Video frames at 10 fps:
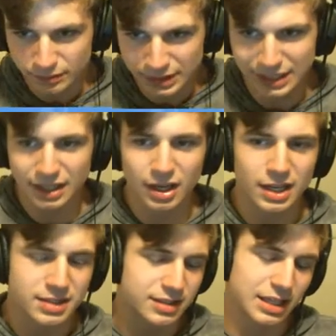Yeah, they
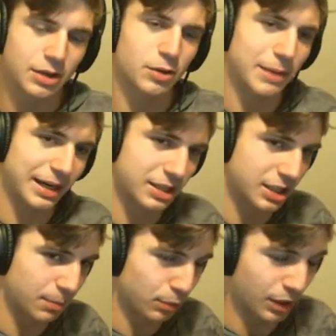cost 0 mana to
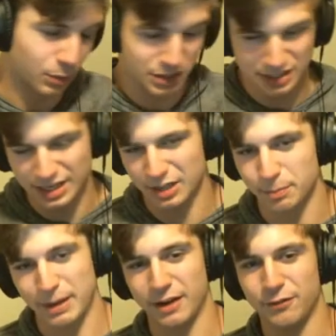deploy, which is another
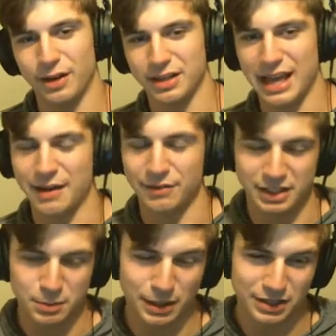benefit to having
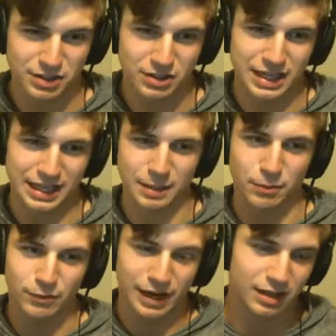these spells in your deck. They
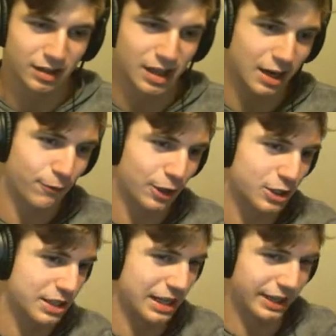provide a lot of
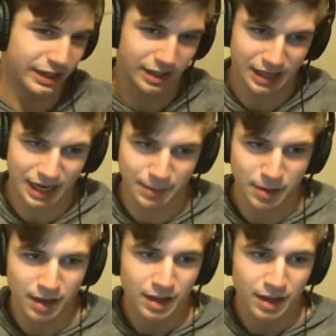functionality to the game.